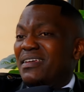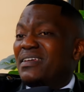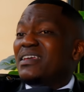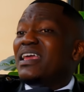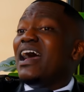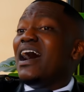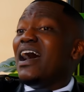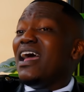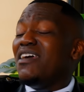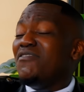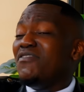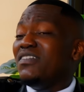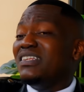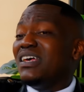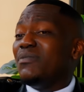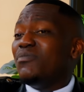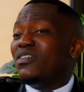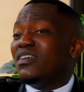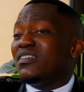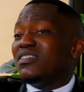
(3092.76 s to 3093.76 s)
Yeah, every
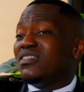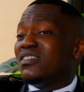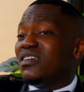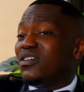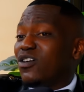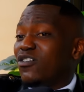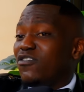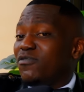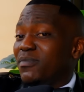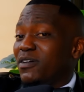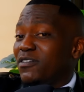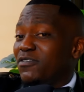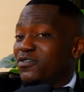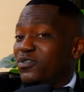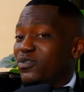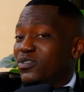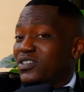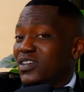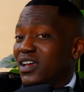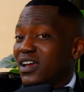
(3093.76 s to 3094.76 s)
time when I think of my
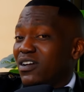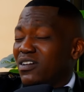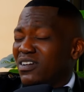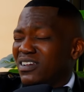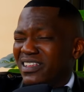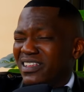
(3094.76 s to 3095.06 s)
future,